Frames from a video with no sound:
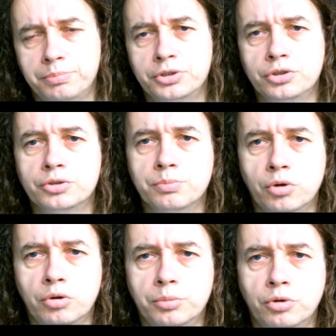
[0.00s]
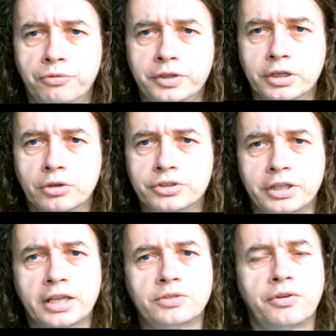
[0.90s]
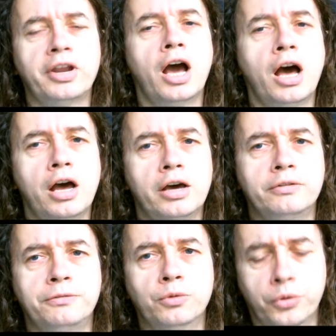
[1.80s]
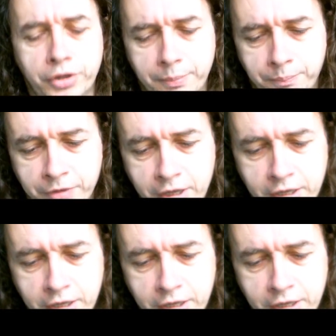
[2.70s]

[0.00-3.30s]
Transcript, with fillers: produce more and more videos, and that's very hard for them.